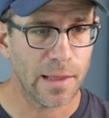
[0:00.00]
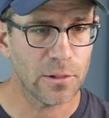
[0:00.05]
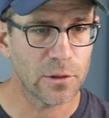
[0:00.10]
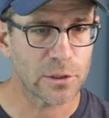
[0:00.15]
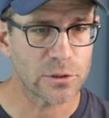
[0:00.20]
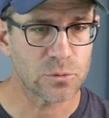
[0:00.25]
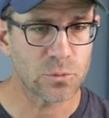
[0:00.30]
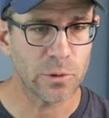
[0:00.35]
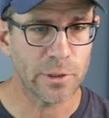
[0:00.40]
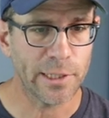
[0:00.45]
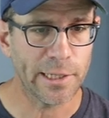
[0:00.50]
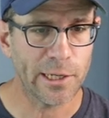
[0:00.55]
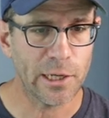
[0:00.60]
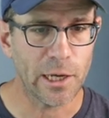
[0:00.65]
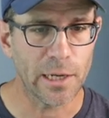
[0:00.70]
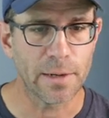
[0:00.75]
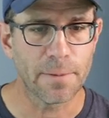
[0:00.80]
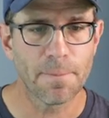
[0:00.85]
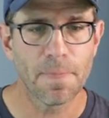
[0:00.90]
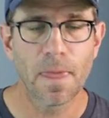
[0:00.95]
That looks really
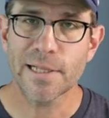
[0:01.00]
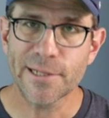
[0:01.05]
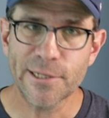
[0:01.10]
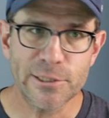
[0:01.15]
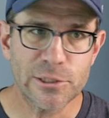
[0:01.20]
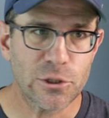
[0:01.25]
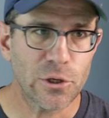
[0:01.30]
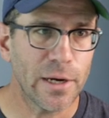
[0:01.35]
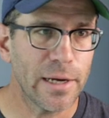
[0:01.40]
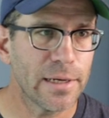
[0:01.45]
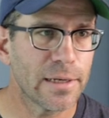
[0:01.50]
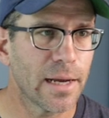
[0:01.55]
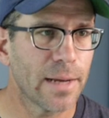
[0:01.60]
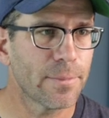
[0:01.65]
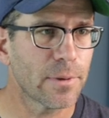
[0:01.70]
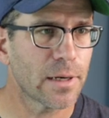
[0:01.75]
good. So that looks great.